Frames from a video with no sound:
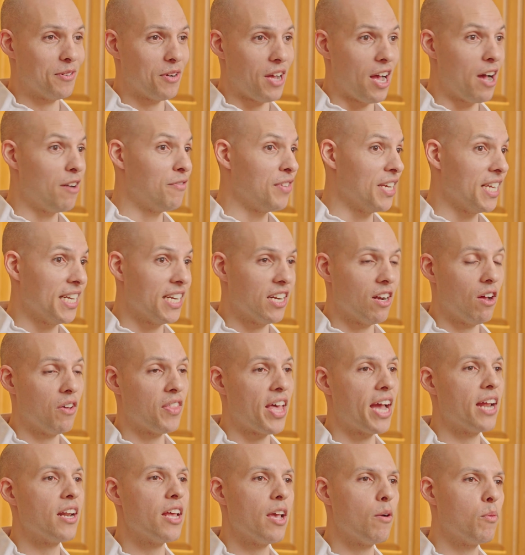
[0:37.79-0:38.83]
oven and all
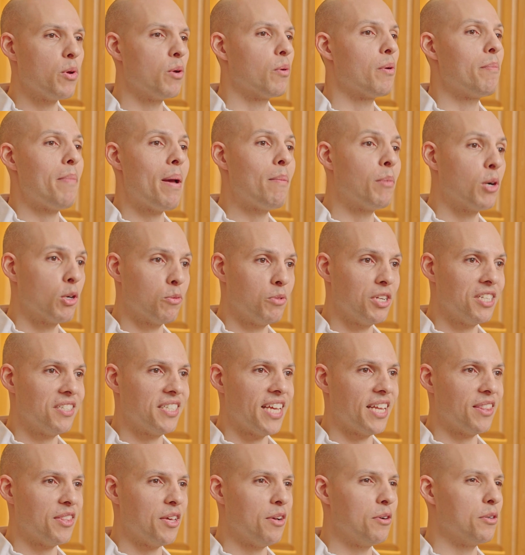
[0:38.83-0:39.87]
that, and we remember to
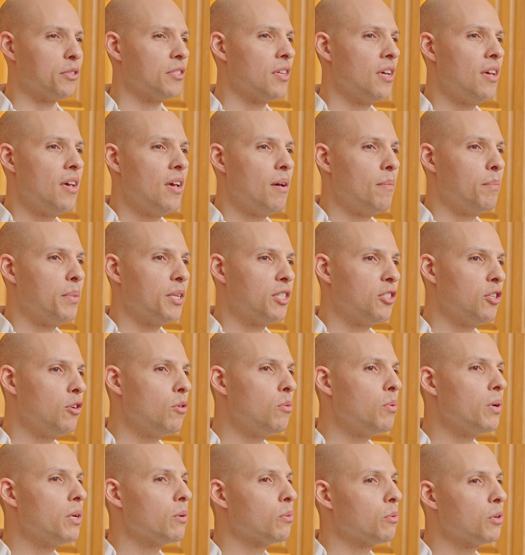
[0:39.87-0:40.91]
reset those. But do
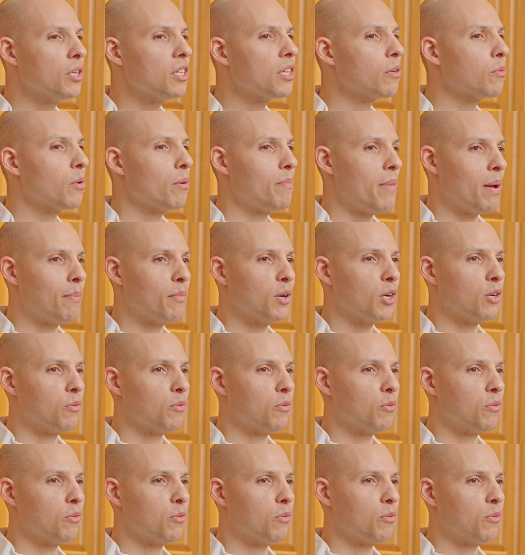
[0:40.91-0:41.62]
we really remember to